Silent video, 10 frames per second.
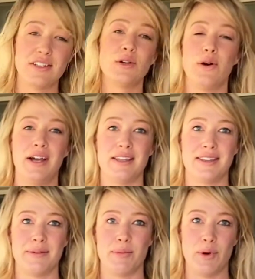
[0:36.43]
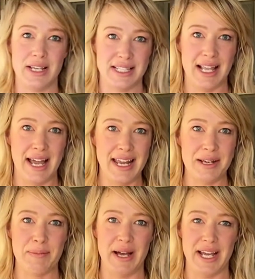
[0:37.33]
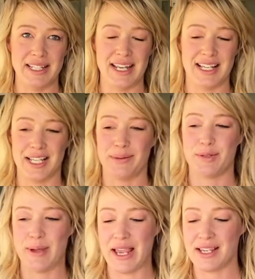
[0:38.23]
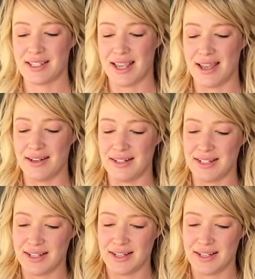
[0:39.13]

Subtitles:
toy that the boys like, but it takes up space, and